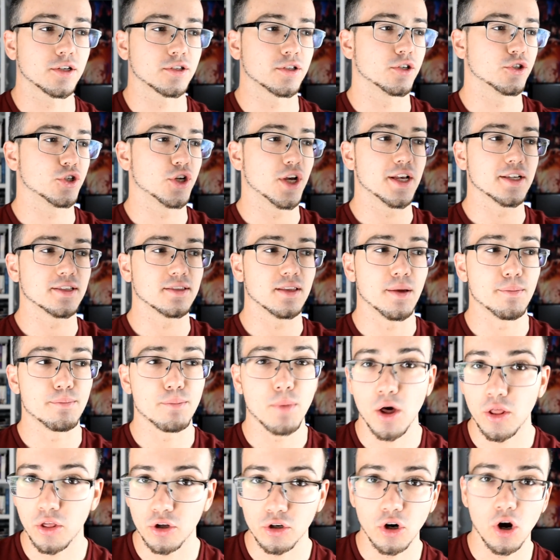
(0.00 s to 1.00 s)
such as the
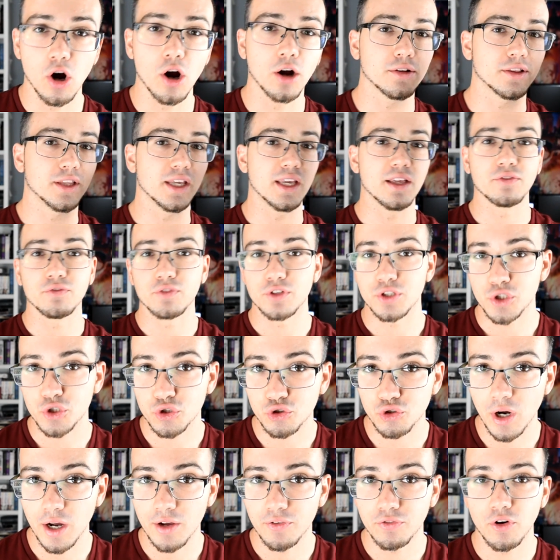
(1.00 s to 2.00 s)
Mother arc, the Infant
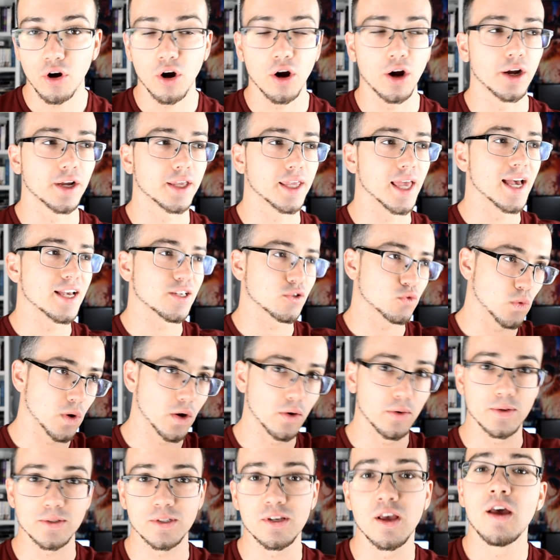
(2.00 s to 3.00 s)
Strife arc, as
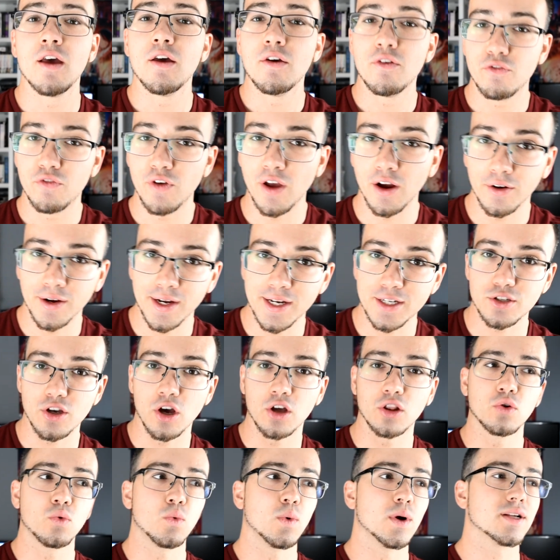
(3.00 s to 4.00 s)
well as various
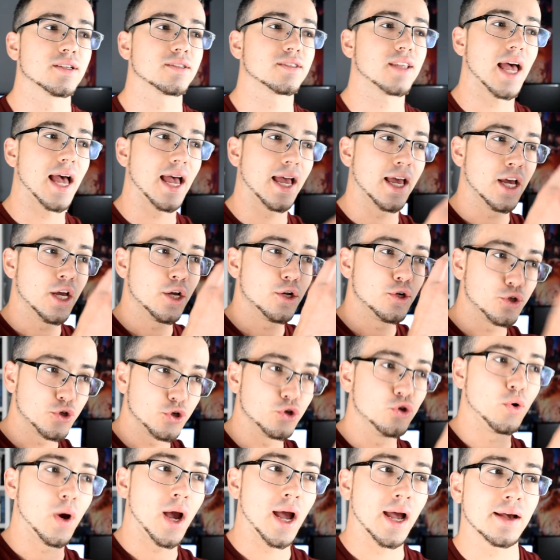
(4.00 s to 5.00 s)
other ones that
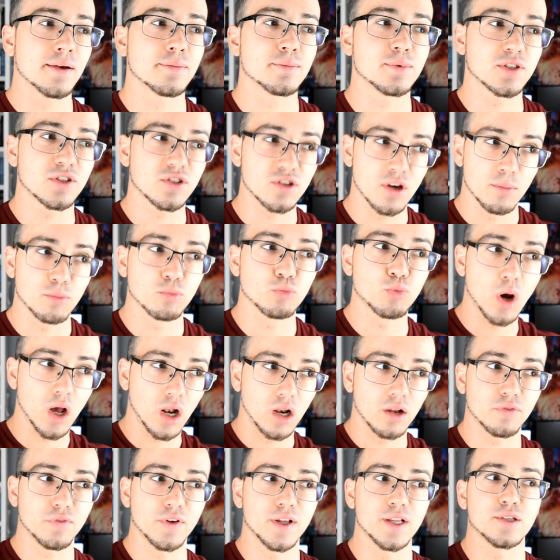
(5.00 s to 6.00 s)
do have some
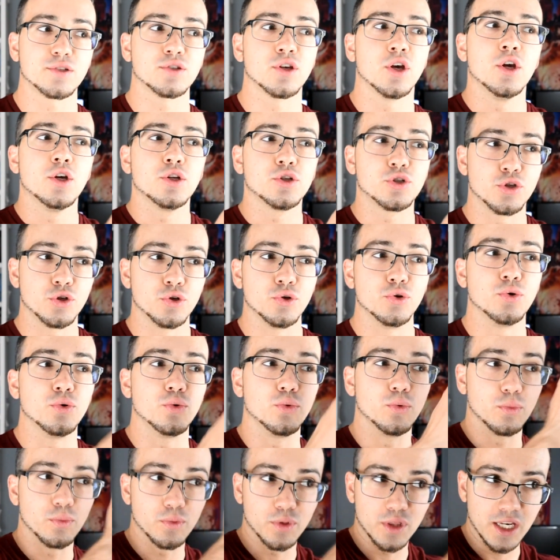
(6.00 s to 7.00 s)
relevance
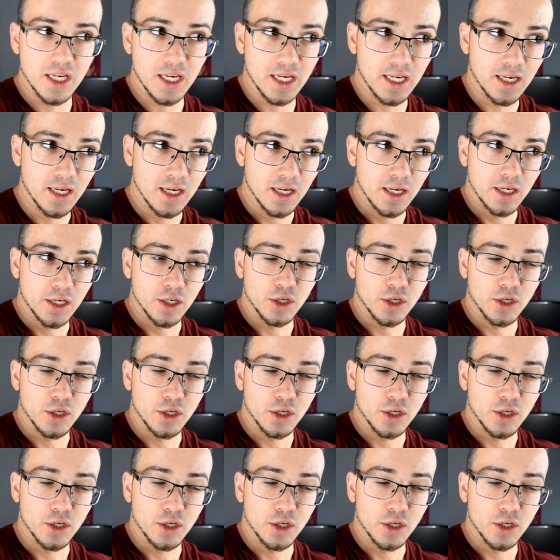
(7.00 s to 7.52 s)
to the,